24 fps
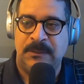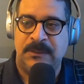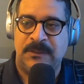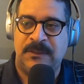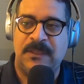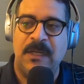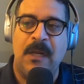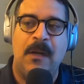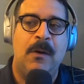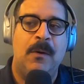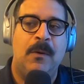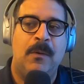
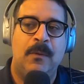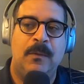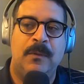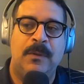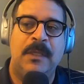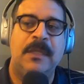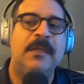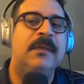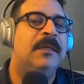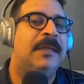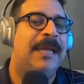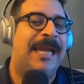
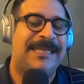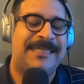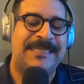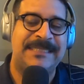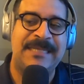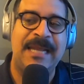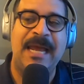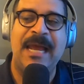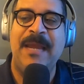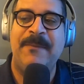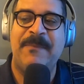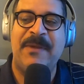So at the
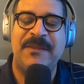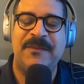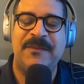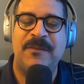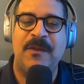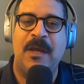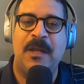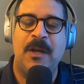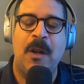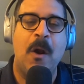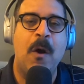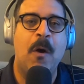time I
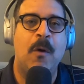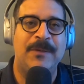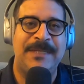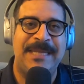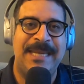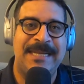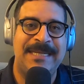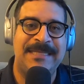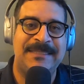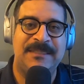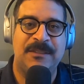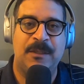thought, oh
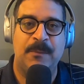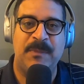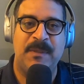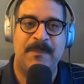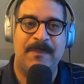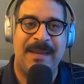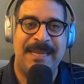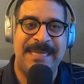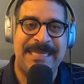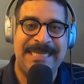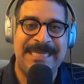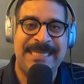yeah, this is going to be
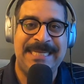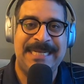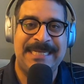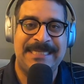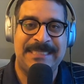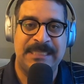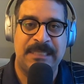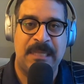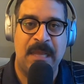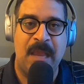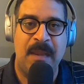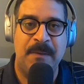my in at
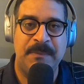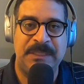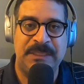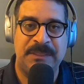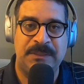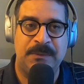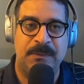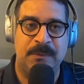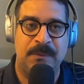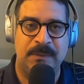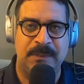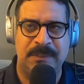the Comedy
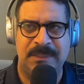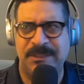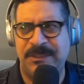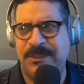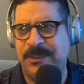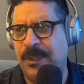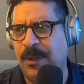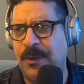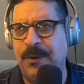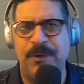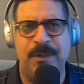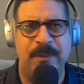Store, because
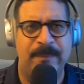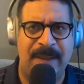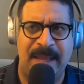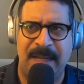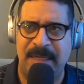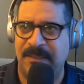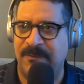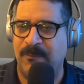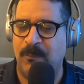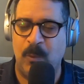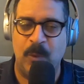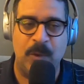you heard about
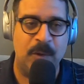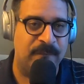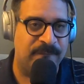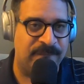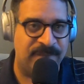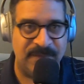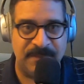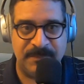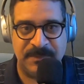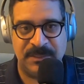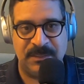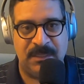it, the world
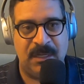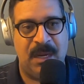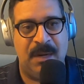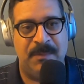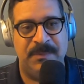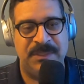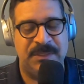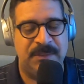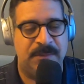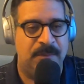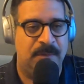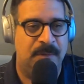famous
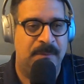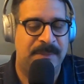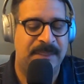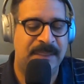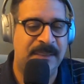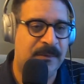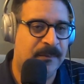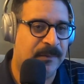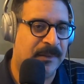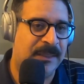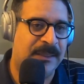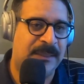Comedy Store. But
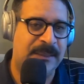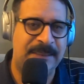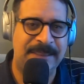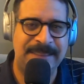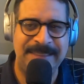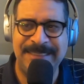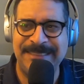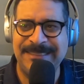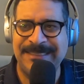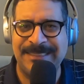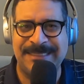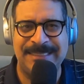anyway, you
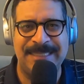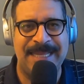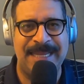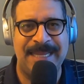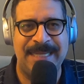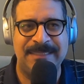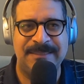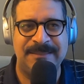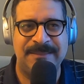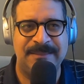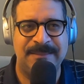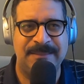did this
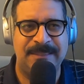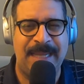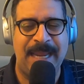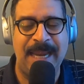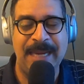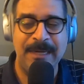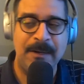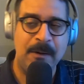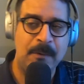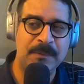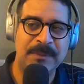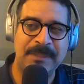class, and
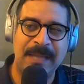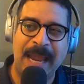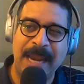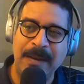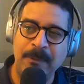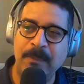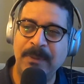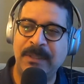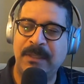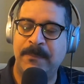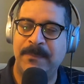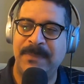I
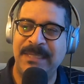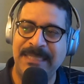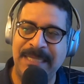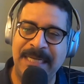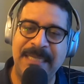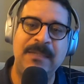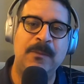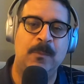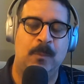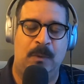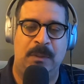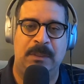recommend
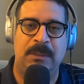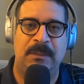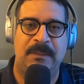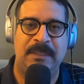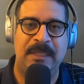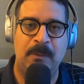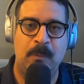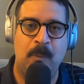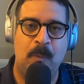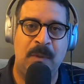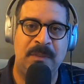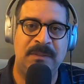anyone
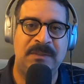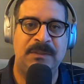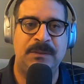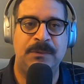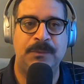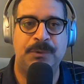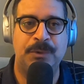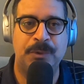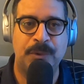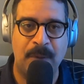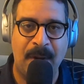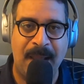that wants
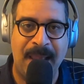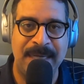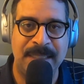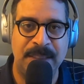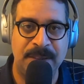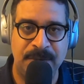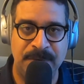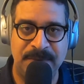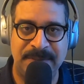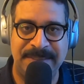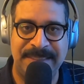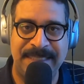to try to
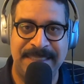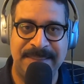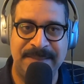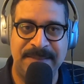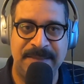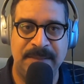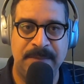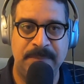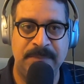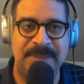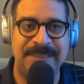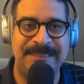do
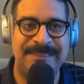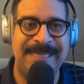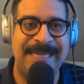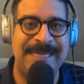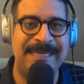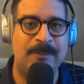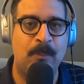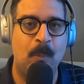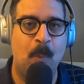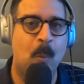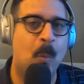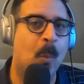stand-up to
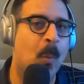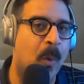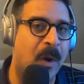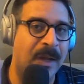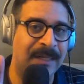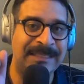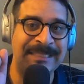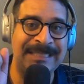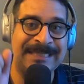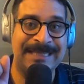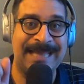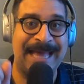take
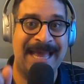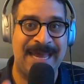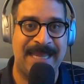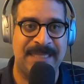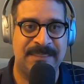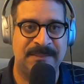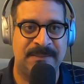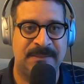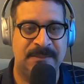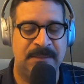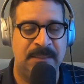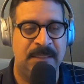one
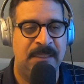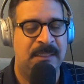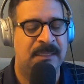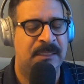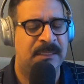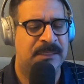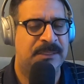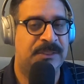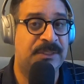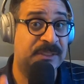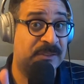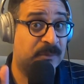class,
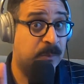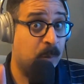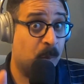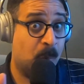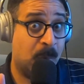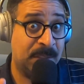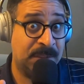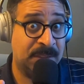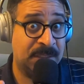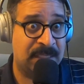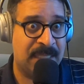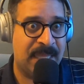just
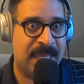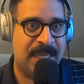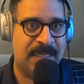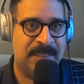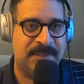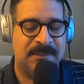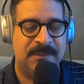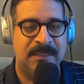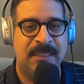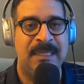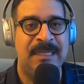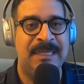one
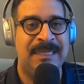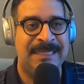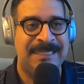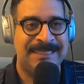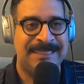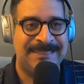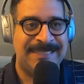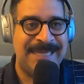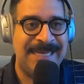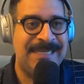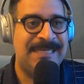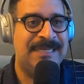class.
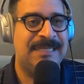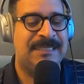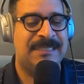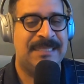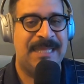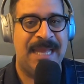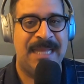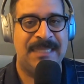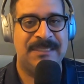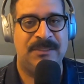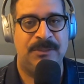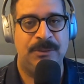Take a
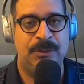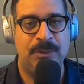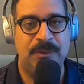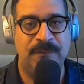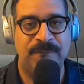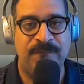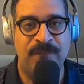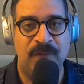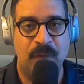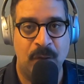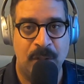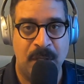class so you
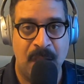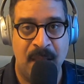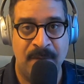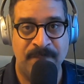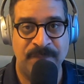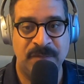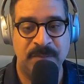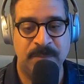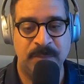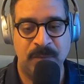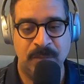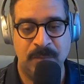could feel
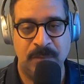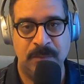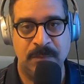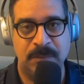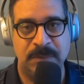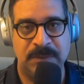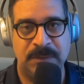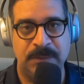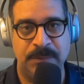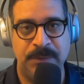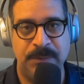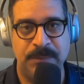comfortable,
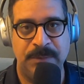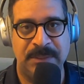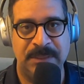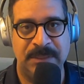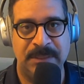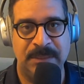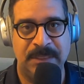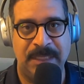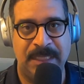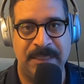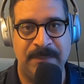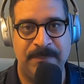so you
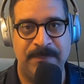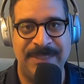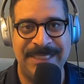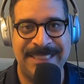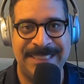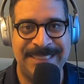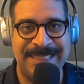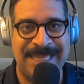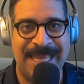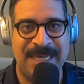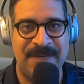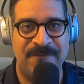could like
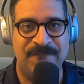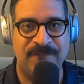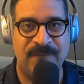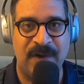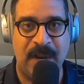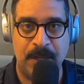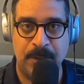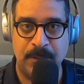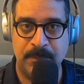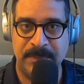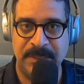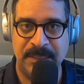be in that
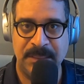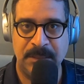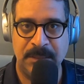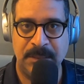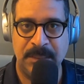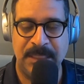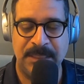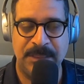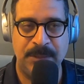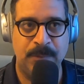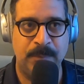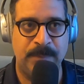environment,
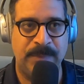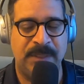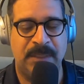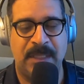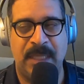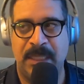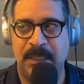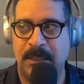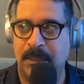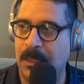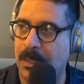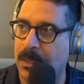and you'll be
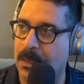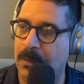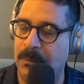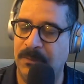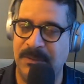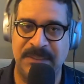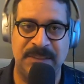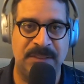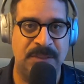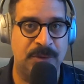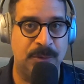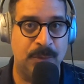like, oh,
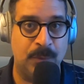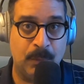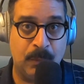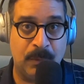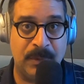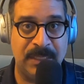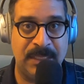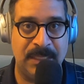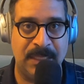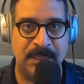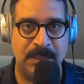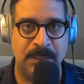this is
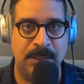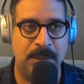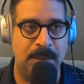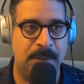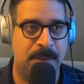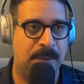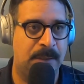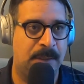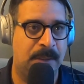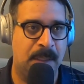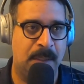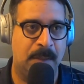great.
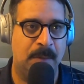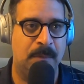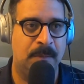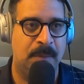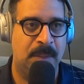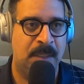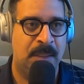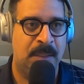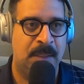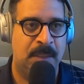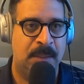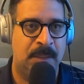You're
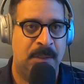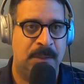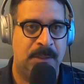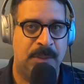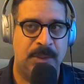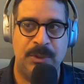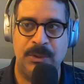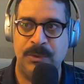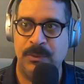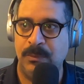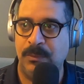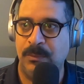
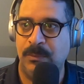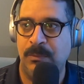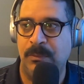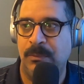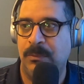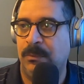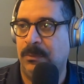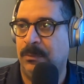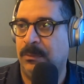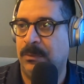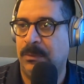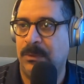
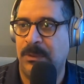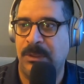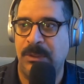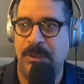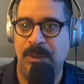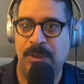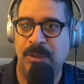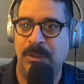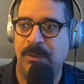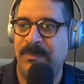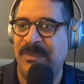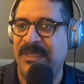going
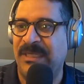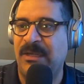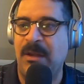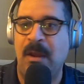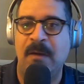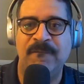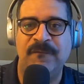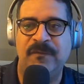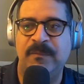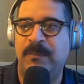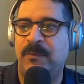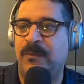to be
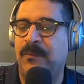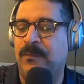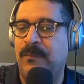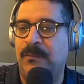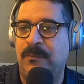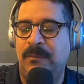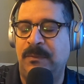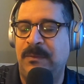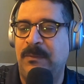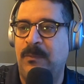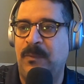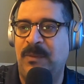
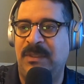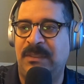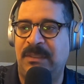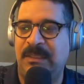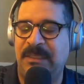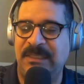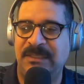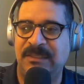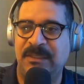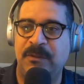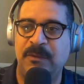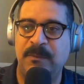comfortable with
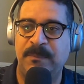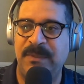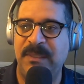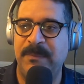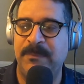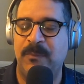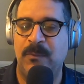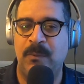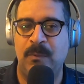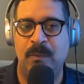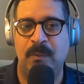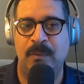these other
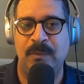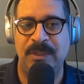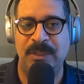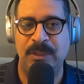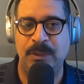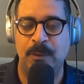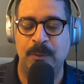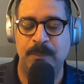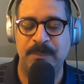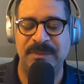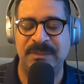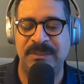people who are in
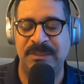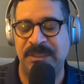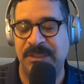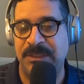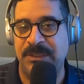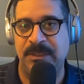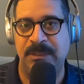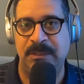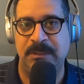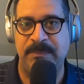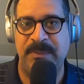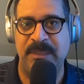your
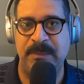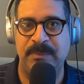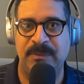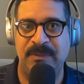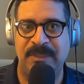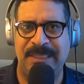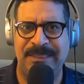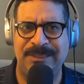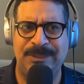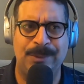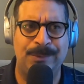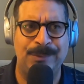position, people
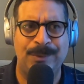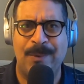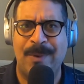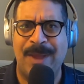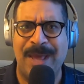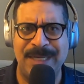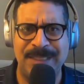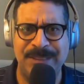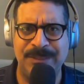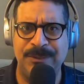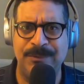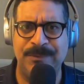that don't know
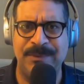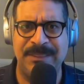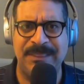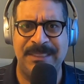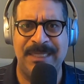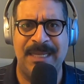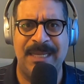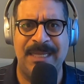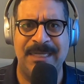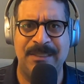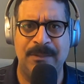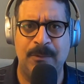how to do it
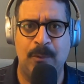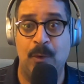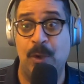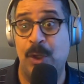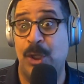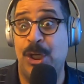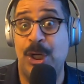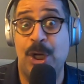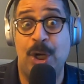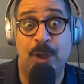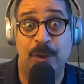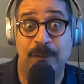yet, or are
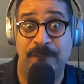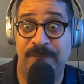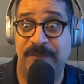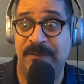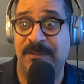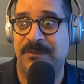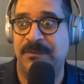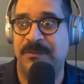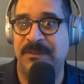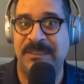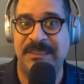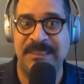
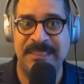nervous or